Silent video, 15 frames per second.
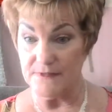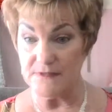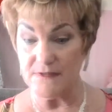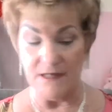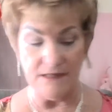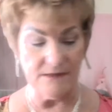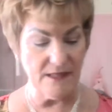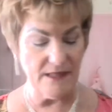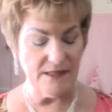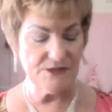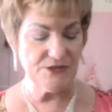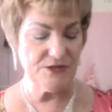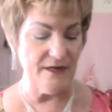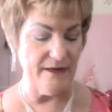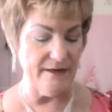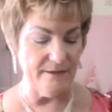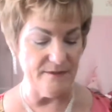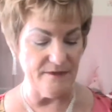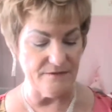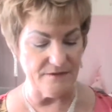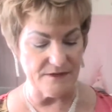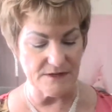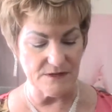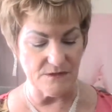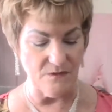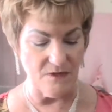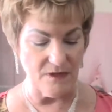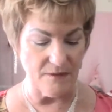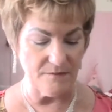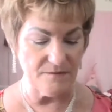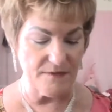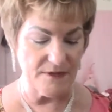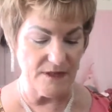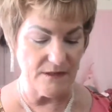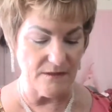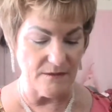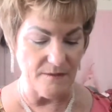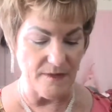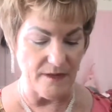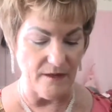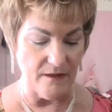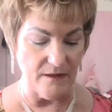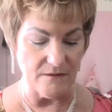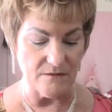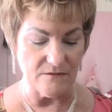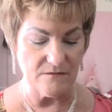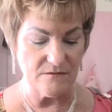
It's got a dash cam if it's the one I'm thinking about.